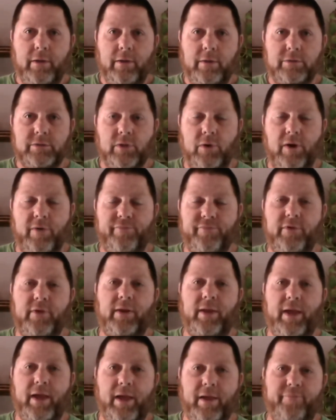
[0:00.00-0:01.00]
so I feel
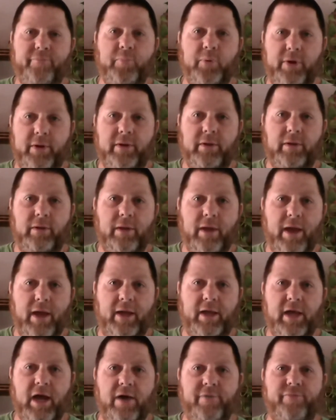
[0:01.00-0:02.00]
I have pretty high
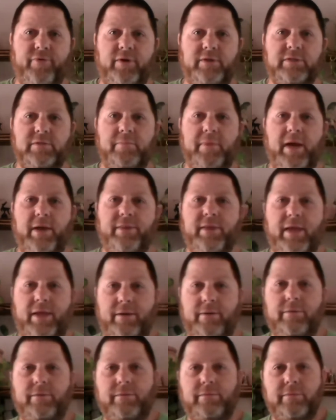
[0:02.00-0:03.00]
confidence about that